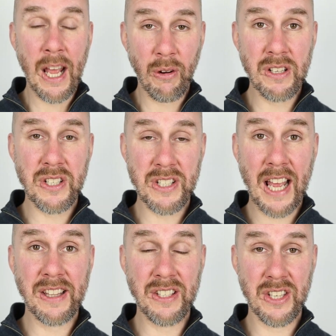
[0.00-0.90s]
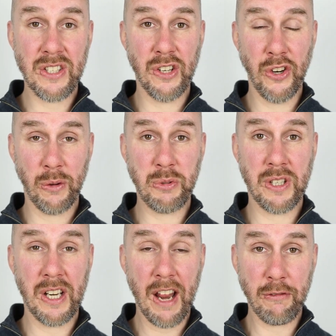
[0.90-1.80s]
Now I understand this isn't an
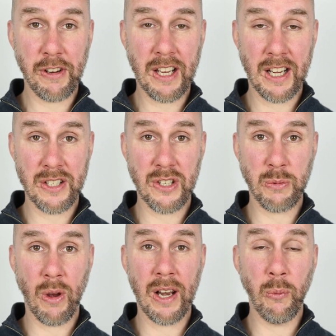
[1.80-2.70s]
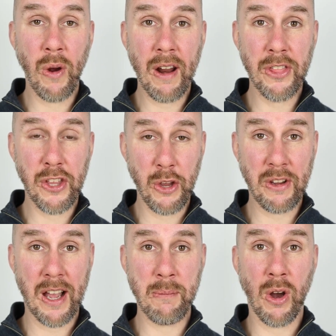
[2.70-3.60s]
option in every case as well, and where the
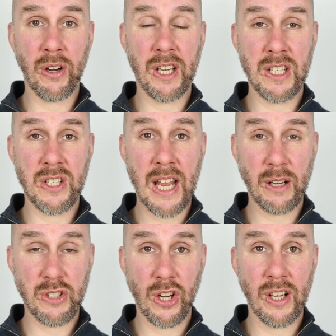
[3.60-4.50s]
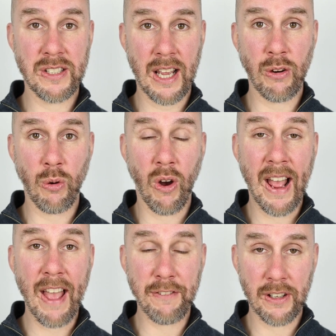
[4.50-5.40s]
UK market is now tied down quite
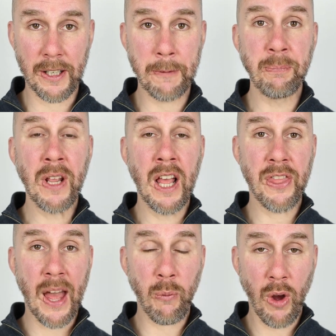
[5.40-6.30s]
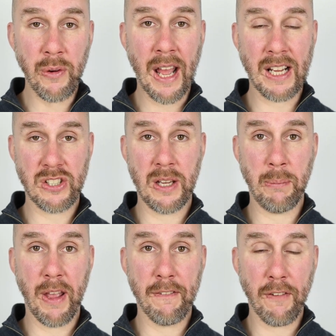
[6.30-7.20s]
heavily, that won't actually
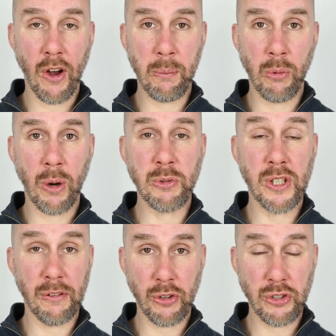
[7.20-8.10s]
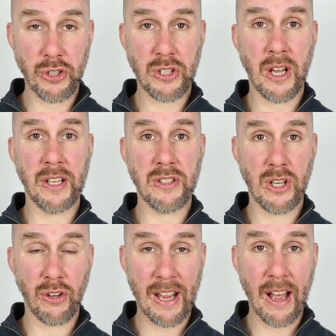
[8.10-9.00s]
be a viable option if you're just going to
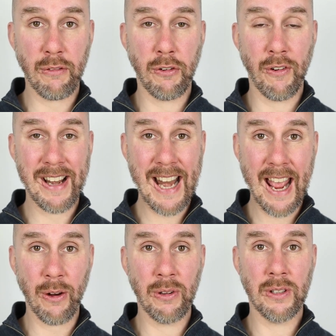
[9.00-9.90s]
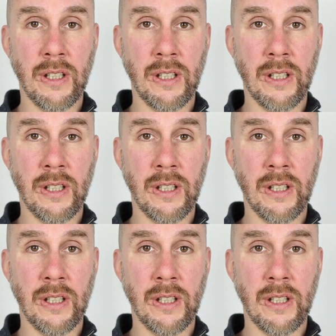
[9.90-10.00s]
look out for it now.